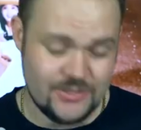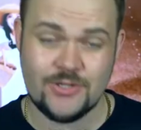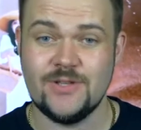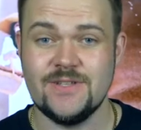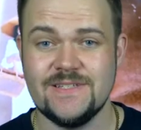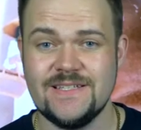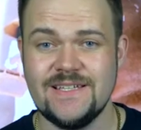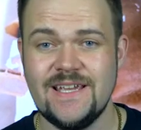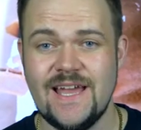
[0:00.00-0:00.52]
you
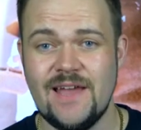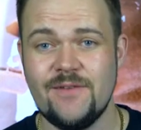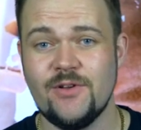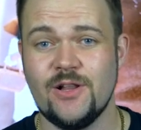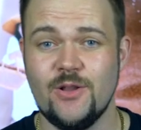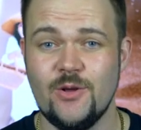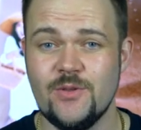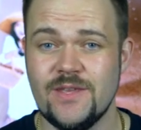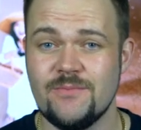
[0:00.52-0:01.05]
can see, I have a
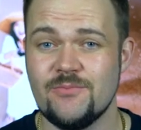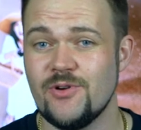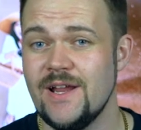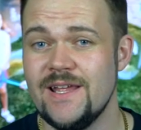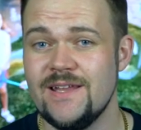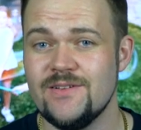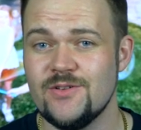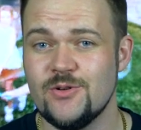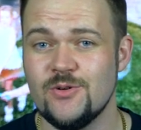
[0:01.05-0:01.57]
clothing
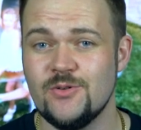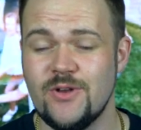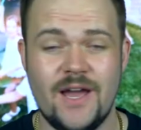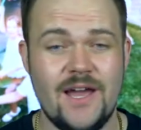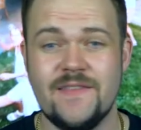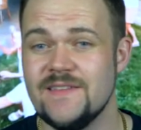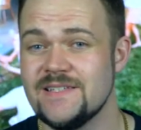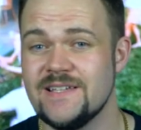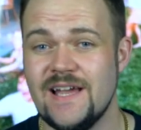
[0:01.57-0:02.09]
brand called
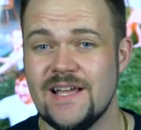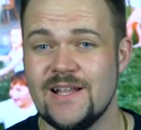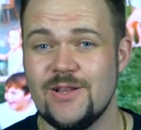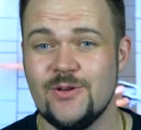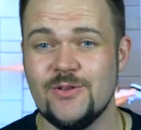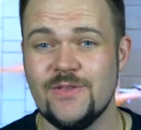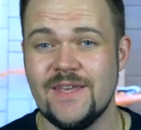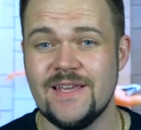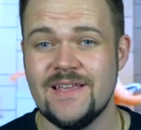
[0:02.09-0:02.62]
Eye in the Sky
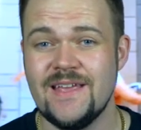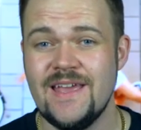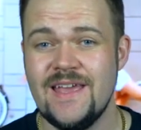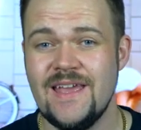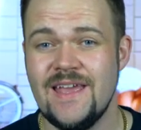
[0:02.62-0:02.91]
Clothing,